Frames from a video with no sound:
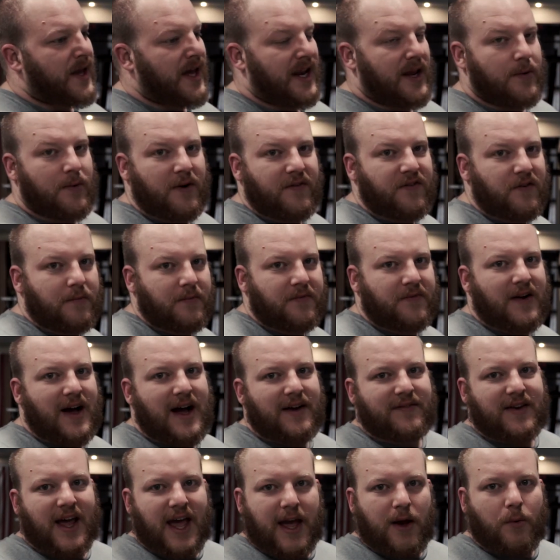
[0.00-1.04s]
anywhere from
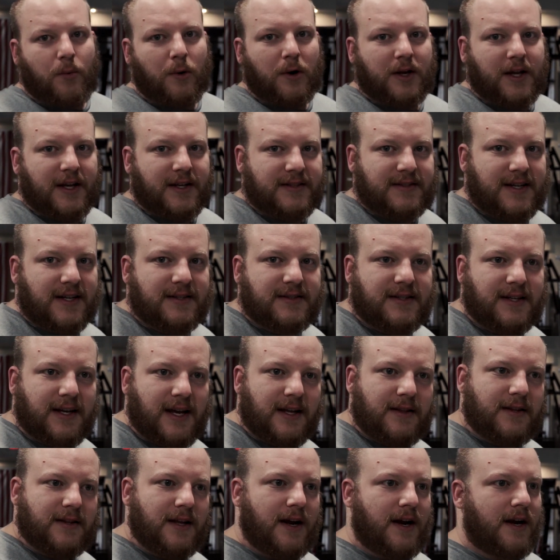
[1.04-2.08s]
5 to 8 working sets to
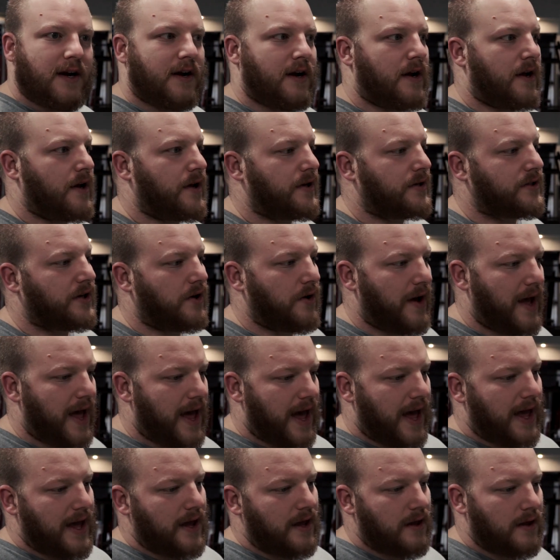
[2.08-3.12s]
get there. So
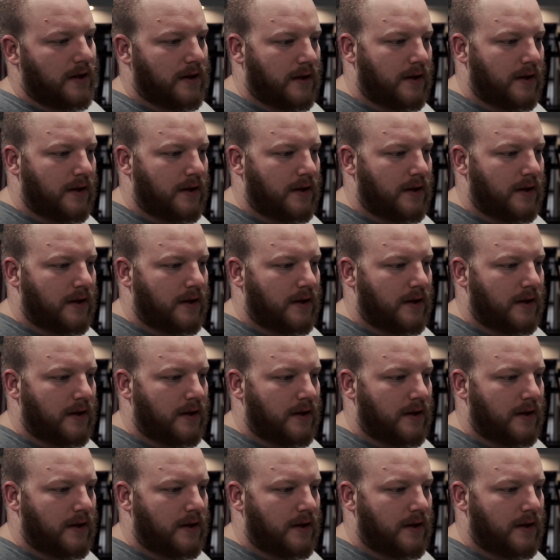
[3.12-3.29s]
A,